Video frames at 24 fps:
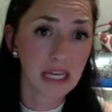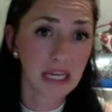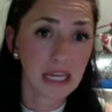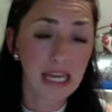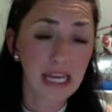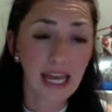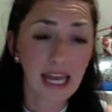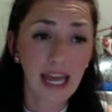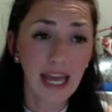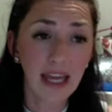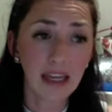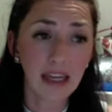
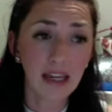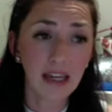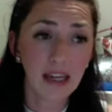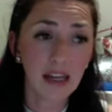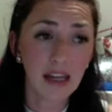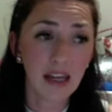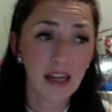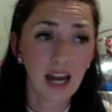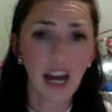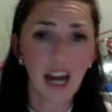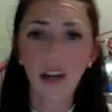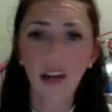And
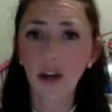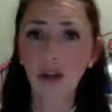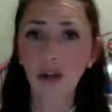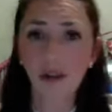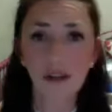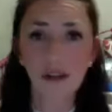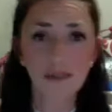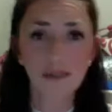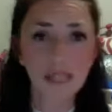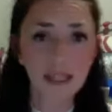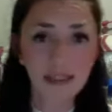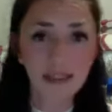I know you
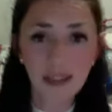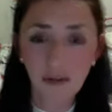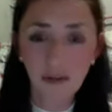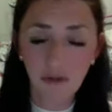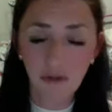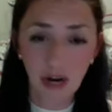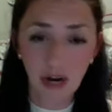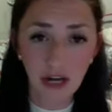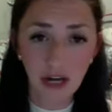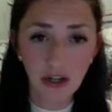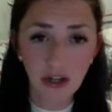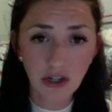love Scentsy
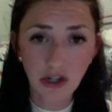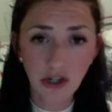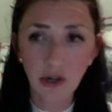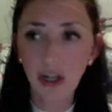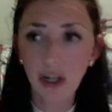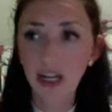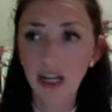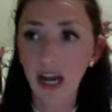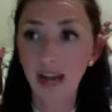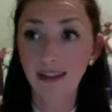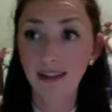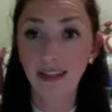Fresh. You can
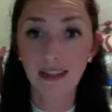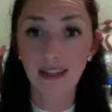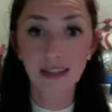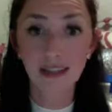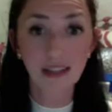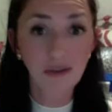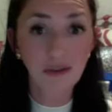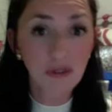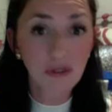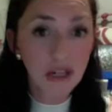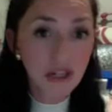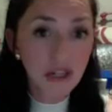add
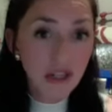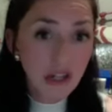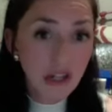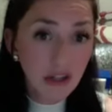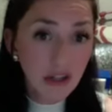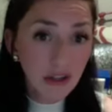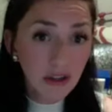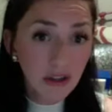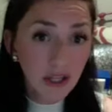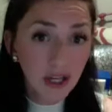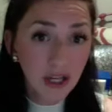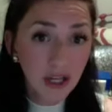Scentsy Fresh to your
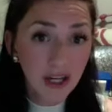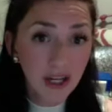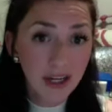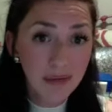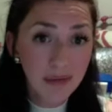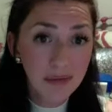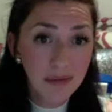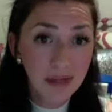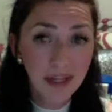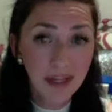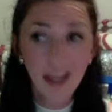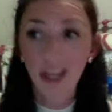
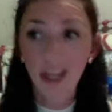club.